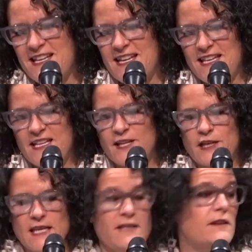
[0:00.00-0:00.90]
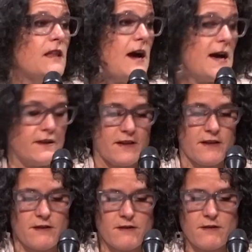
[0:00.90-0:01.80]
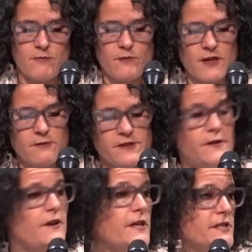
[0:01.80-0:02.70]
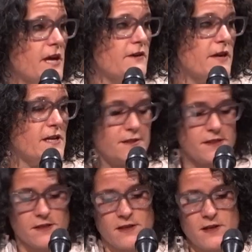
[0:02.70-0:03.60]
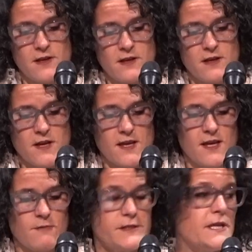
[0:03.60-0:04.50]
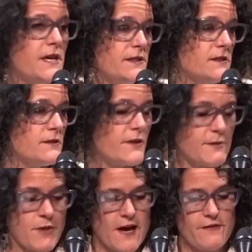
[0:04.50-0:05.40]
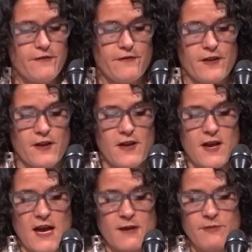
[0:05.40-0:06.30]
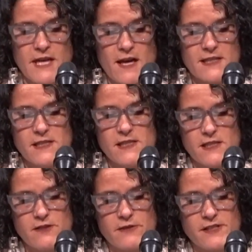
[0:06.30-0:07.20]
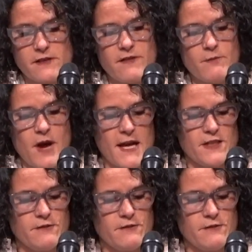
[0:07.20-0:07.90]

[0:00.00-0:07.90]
He didn't need a lot, but was very generous. He was a history buff, and beyond his interests of the mind,